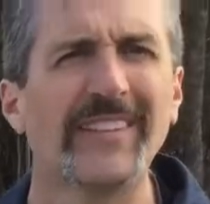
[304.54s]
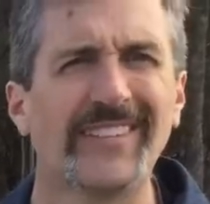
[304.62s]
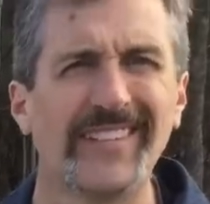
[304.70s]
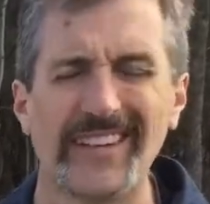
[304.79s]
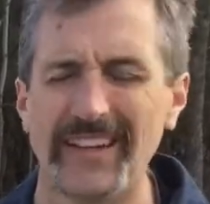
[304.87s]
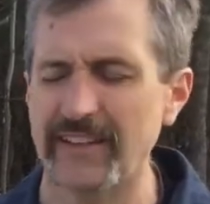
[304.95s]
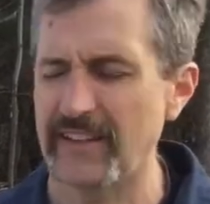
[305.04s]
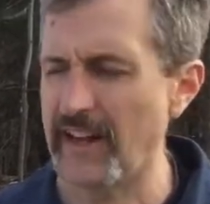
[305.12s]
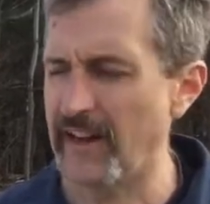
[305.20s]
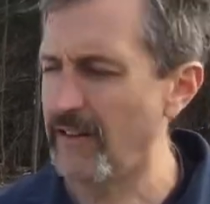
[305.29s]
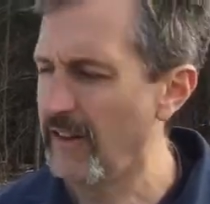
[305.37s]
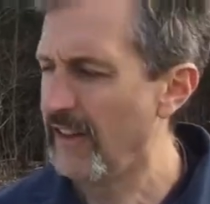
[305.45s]
acidic
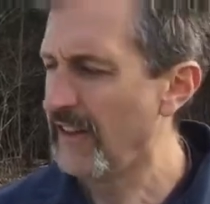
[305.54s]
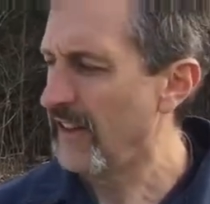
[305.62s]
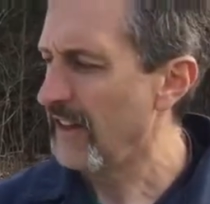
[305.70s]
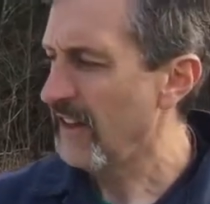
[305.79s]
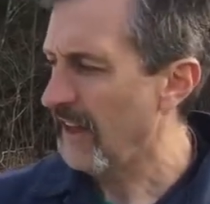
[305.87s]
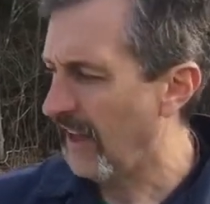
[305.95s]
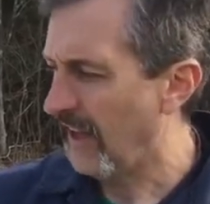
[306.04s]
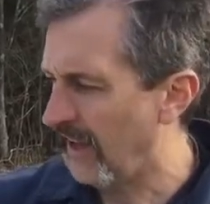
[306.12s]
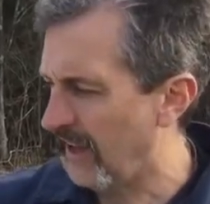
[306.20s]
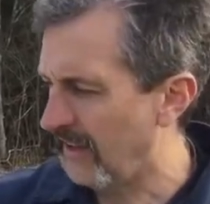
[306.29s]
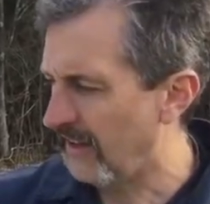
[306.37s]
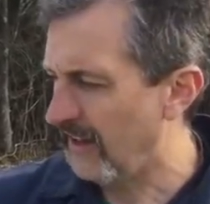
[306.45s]
now
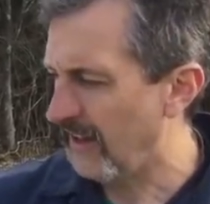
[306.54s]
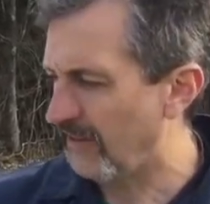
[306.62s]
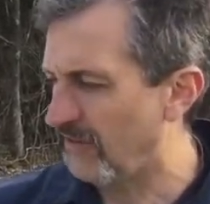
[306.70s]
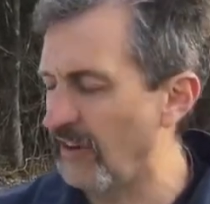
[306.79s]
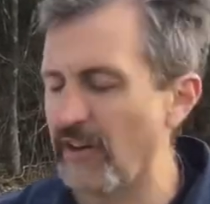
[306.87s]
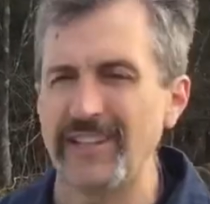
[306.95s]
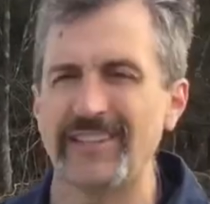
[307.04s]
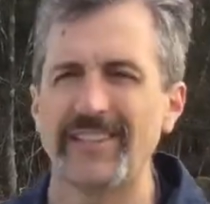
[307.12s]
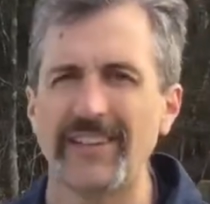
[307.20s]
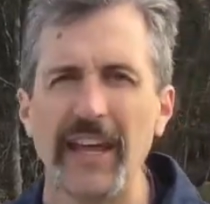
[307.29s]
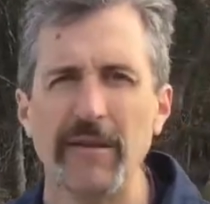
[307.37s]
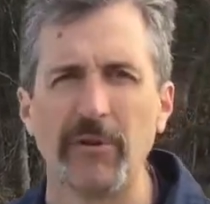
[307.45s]
and it's very
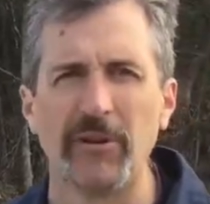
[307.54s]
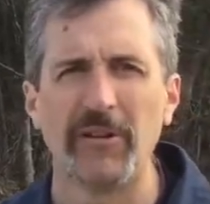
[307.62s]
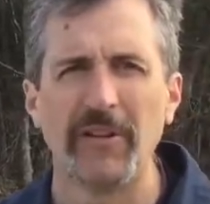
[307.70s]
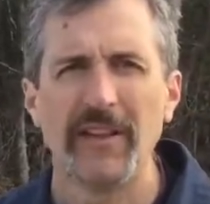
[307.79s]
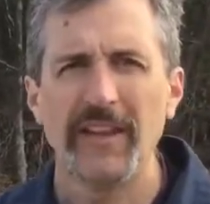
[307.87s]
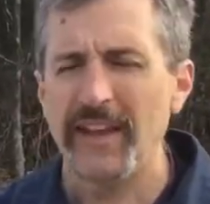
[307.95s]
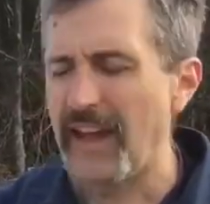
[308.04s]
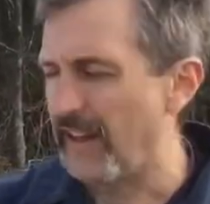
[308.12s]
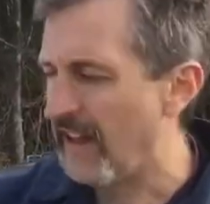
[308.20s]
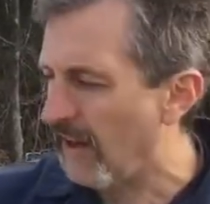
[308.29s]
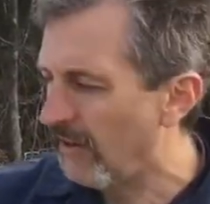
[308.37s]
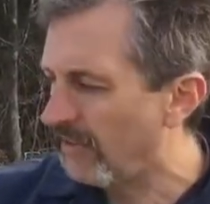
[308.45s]
stable
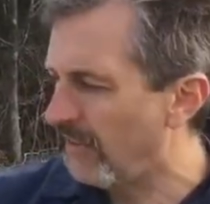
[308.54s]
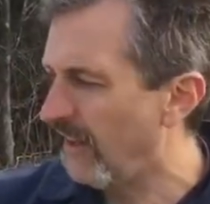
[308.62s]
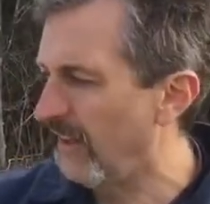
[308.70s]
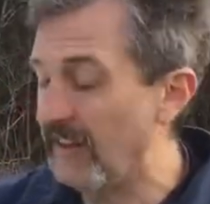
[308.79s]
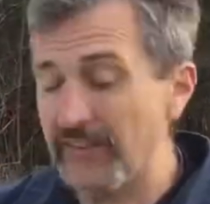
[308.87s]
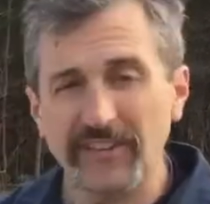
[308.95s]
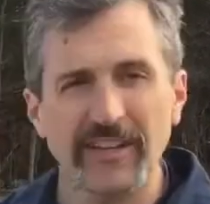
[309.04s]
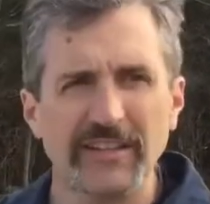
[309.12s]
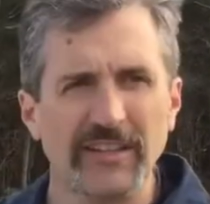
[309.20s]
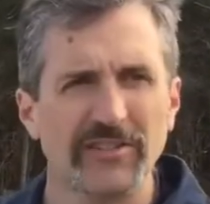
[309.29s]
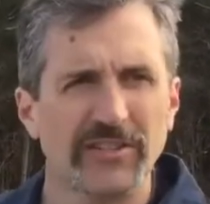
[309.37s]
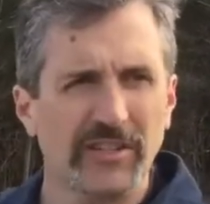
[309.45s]
and now in this
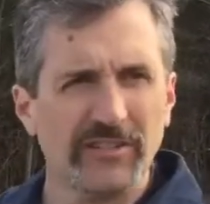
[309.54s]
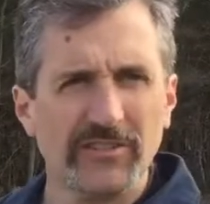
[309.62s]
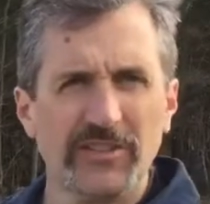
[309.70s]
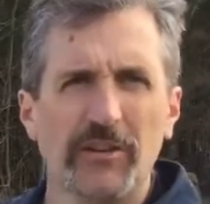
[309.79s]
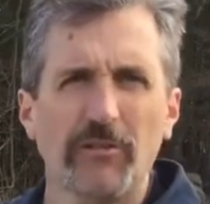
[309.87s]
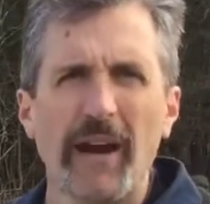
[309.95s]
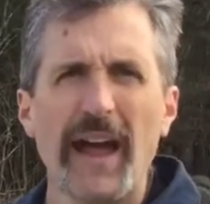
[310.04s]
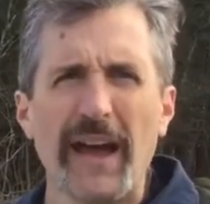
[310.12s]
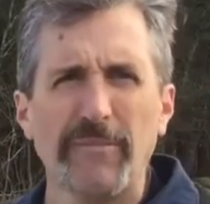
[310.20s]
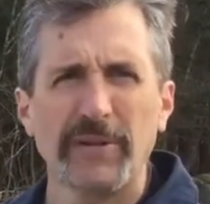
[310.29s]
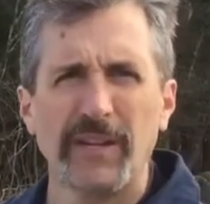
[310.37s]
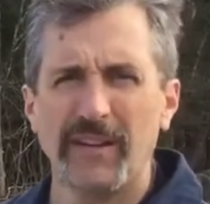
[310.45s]
condition still
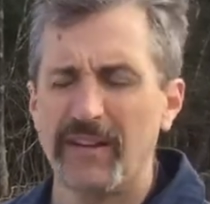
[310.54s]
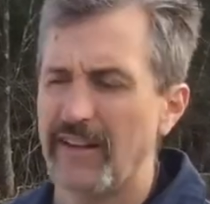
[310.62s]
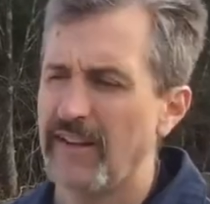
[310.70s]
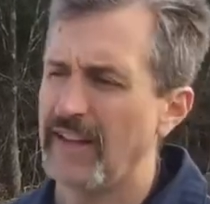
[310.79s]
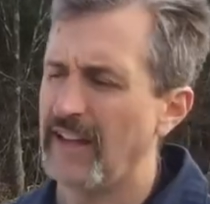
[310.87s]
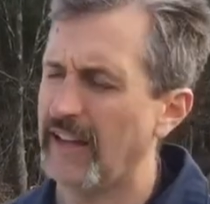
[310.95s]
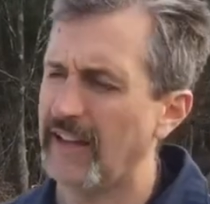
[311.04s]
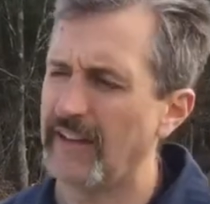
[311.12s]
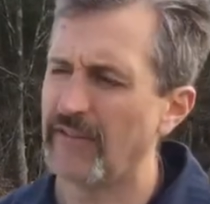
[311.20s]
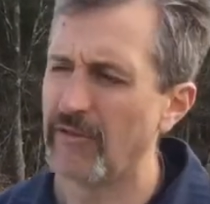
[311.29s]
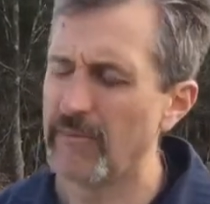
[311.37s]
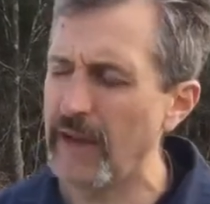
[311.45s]
wrapped it
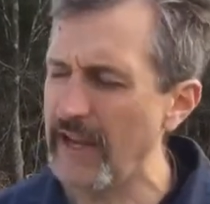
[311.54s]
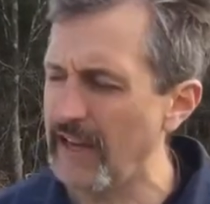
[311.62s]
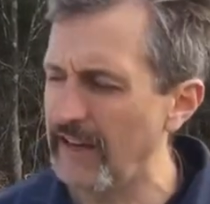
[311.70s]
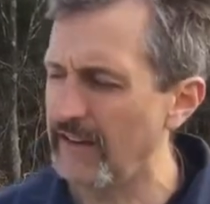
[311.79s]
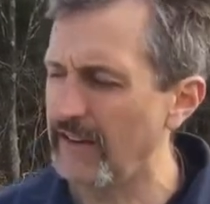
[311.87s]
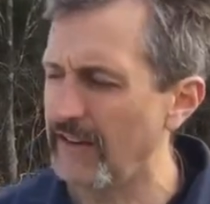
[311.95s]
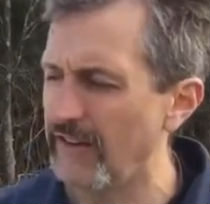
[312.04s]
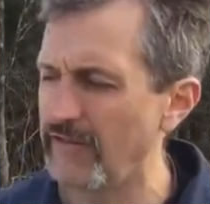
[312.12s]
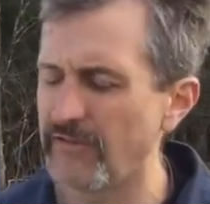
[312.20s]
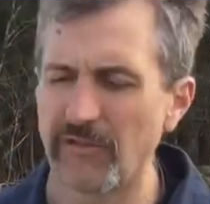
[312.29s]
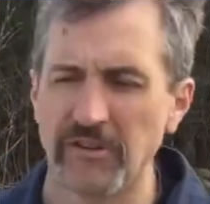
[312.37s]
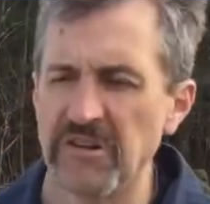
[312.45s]
can remain
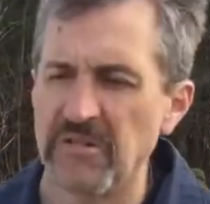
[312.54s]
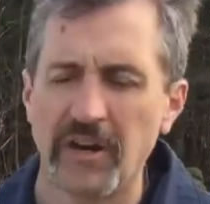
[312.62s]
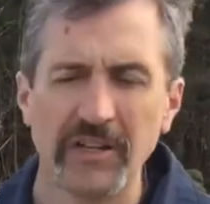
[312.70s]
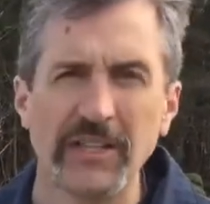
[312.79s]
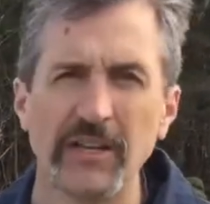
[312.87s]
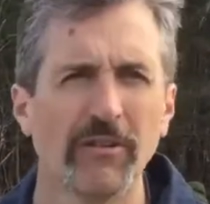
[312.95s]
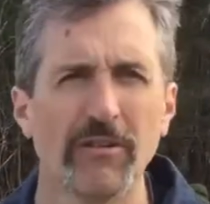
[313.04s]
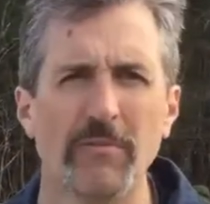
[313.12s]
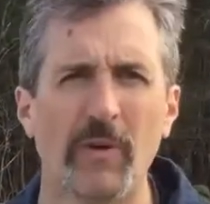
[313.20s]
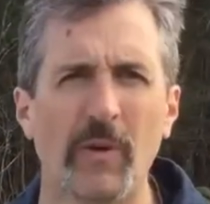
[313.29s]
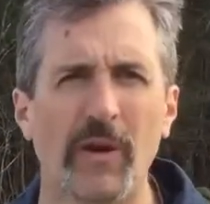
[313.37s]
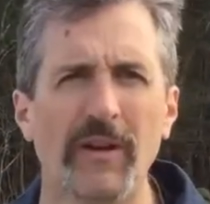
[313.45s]
for a year or
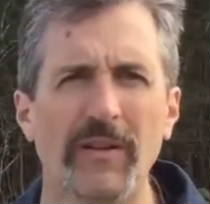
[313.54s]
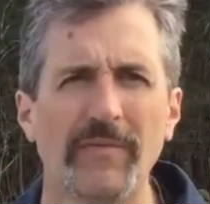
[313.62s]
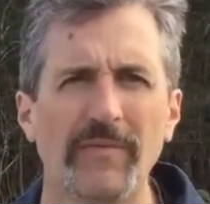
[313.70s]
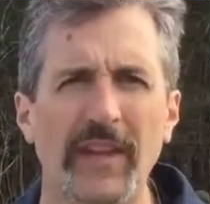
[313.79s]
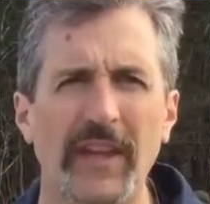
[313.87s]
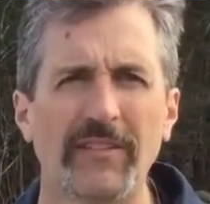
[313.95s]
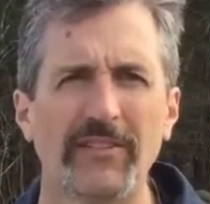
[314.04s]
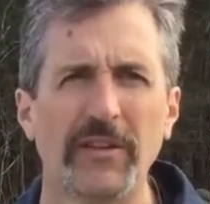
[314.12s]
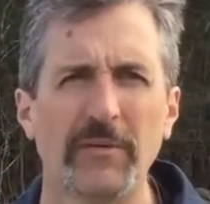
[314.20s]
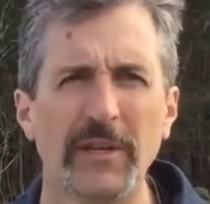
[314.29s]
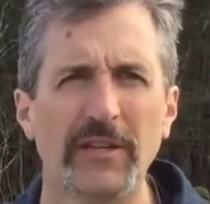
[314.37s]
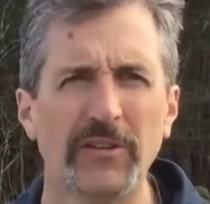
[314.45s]
more and
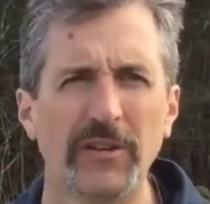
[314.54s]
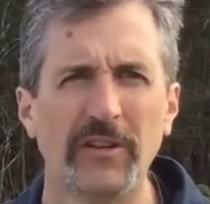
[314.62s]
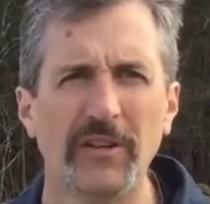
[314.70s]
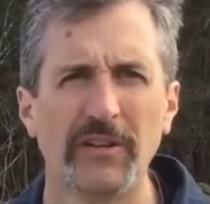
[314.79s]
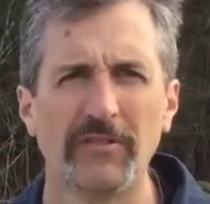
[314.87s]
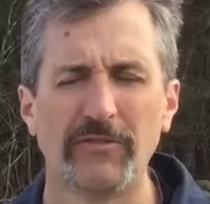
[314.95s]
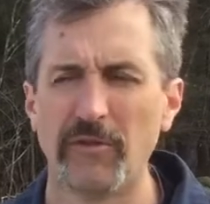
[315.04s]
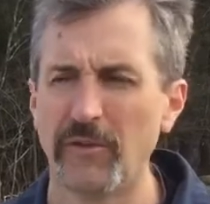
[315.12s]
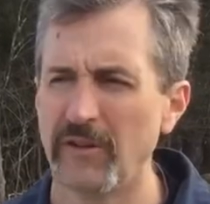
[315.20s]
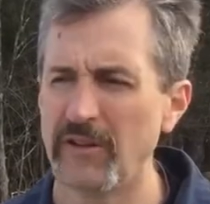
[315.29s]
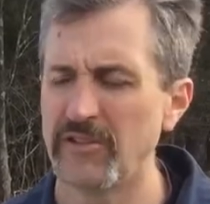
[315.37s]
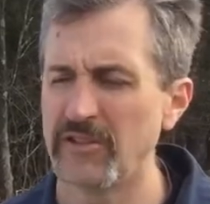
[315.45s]
still be good
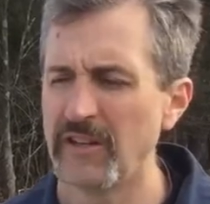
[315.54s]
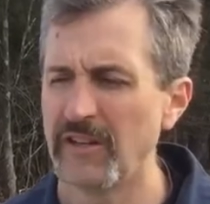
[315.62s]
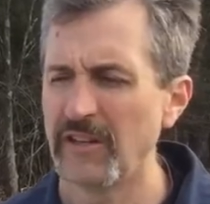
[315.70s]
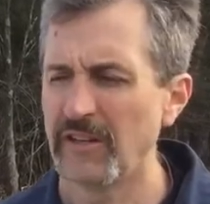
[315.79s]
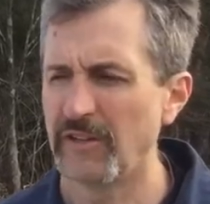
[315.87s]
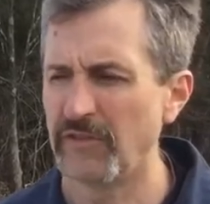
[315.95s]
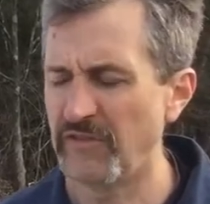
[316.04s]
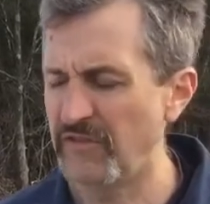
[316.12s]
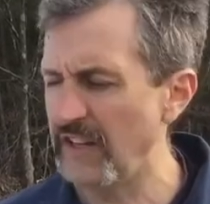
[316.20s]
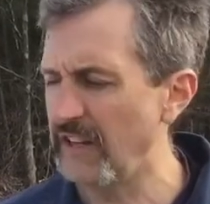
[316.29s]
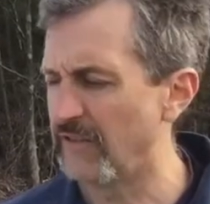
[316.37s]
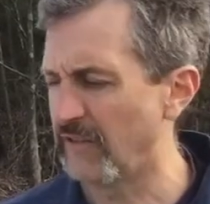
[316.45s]
forage good
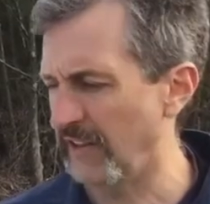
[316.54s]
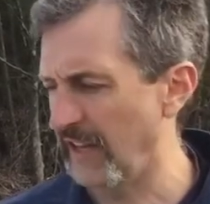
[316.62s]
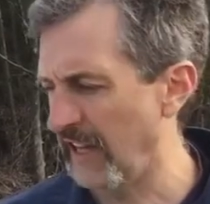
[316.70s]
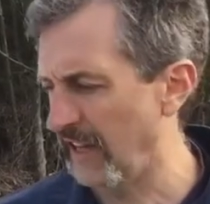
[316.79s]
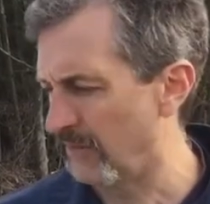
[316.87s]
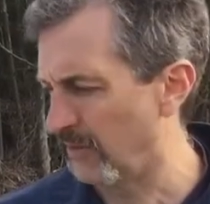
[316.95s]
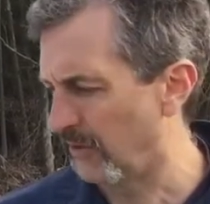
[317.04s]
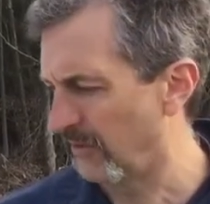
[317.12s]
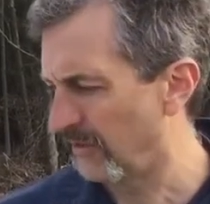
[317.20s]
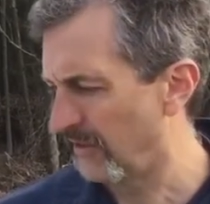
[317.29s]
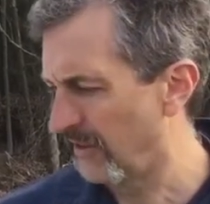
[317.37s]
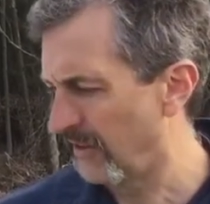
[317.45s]
feed for the animals,
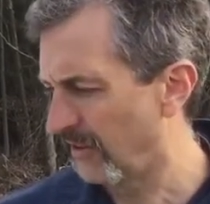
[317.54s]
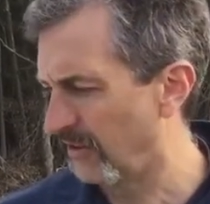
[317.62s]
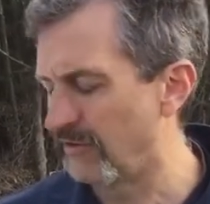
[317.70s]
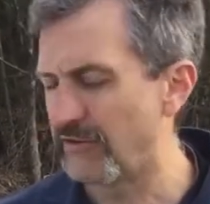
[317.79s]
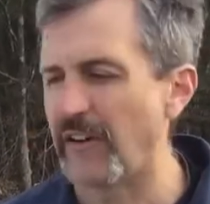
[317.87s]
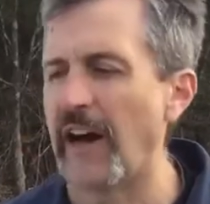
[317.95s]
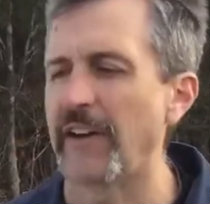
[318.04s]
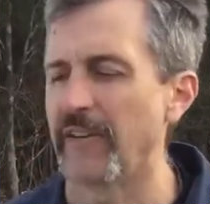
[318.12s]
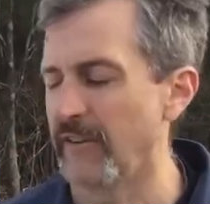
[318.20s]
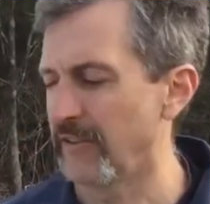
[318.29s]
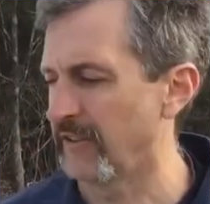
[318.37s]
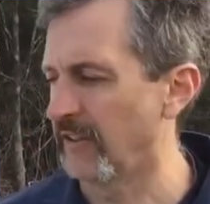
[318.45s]
good
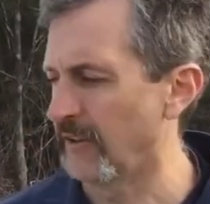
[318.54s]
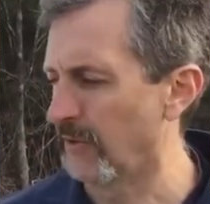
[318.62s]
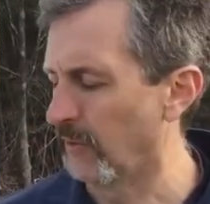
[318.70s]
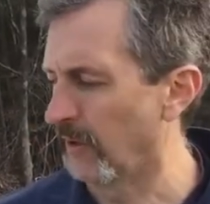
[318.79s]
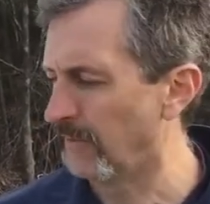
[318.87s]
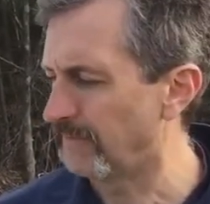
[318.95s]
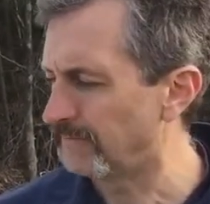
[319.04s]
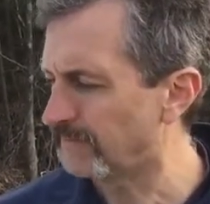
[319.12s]
fodder is another word.